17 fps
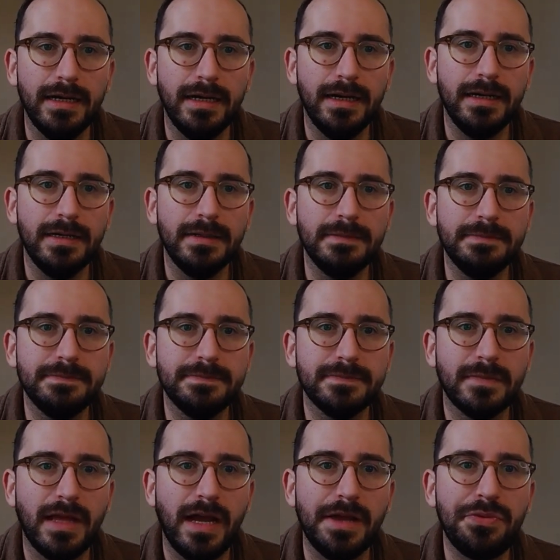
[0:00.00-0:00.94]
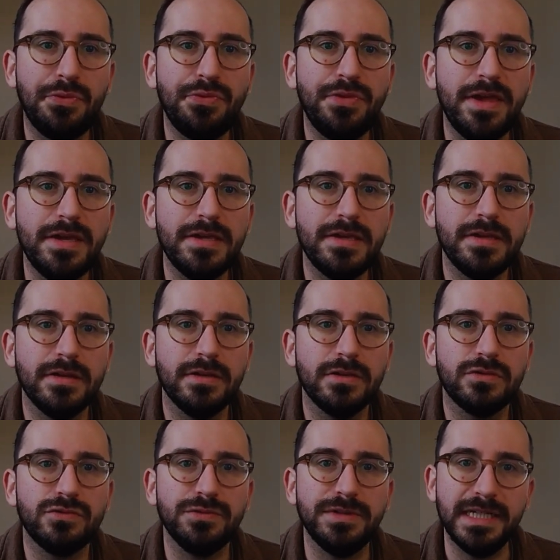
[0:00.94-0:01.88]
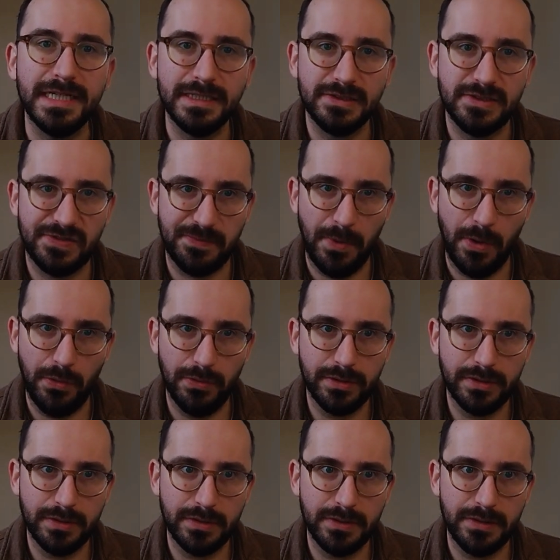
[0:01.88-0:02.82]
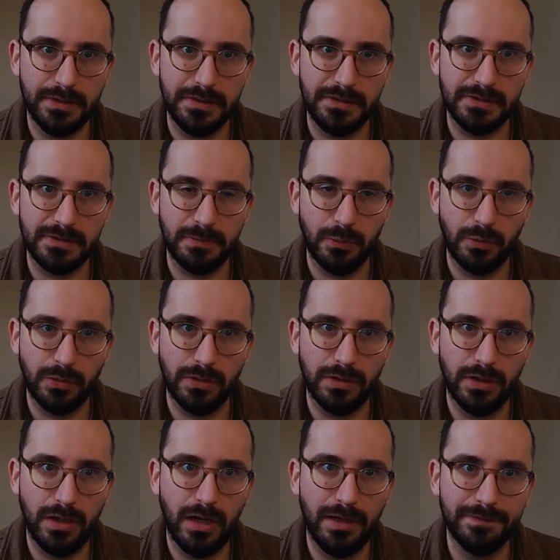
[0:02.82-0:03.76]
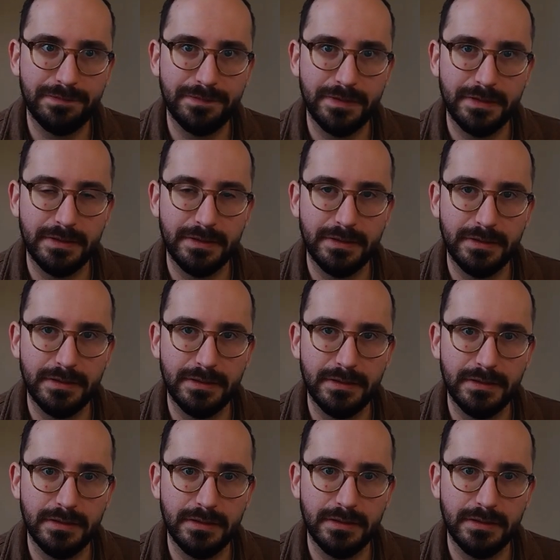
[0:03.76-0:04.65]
I think green smoke is more often.